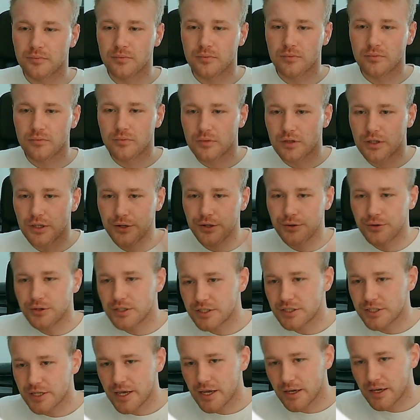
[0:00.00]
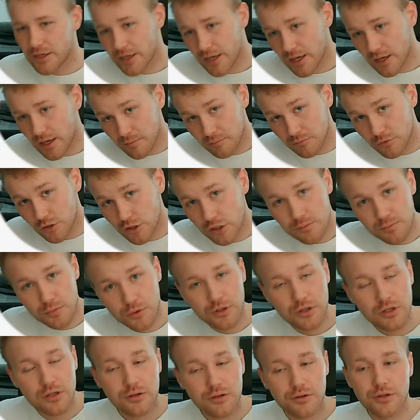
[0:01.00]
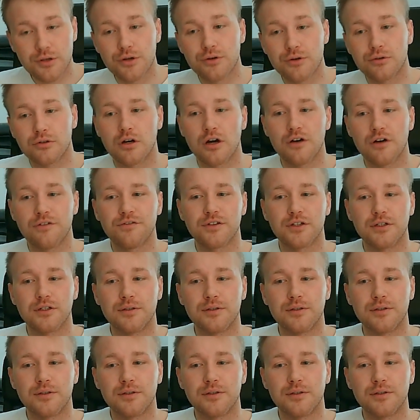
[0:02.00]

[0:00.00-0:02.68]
here it's saying, yeah, just put it into your coffee,